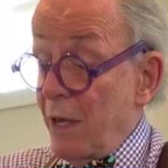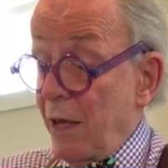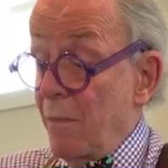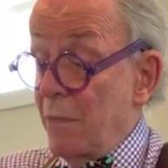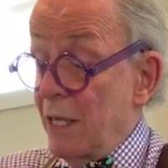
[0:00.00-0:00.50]

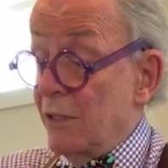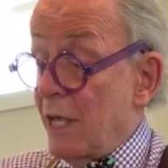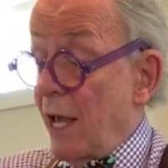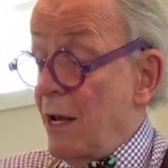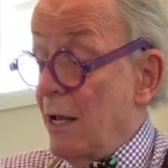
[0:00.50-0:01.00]
him, he
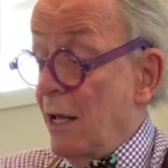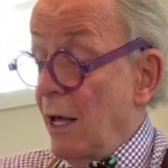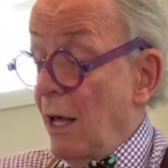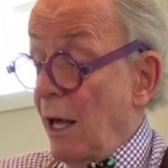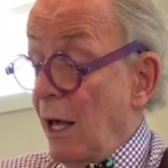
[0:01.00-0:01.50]
said,
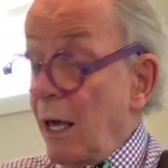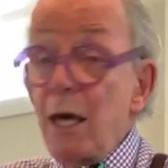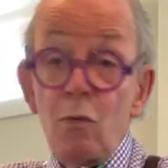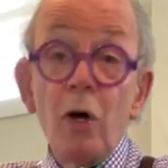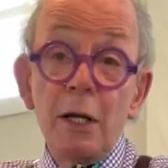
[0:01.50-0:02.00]
he
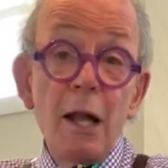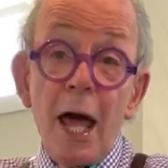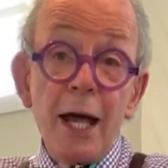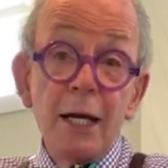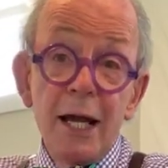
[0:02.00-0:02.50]
would
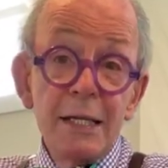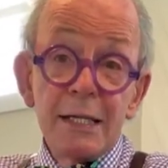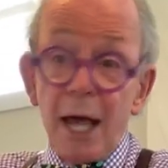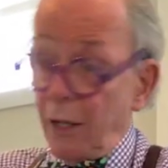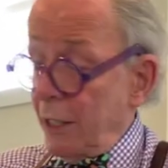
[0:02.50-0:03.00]
gladly
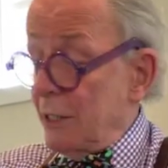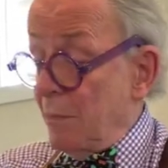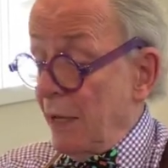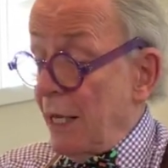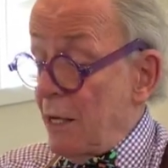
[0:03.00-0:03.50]
sell it to
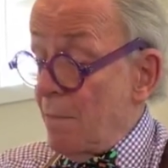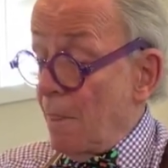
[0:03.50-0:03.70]
me.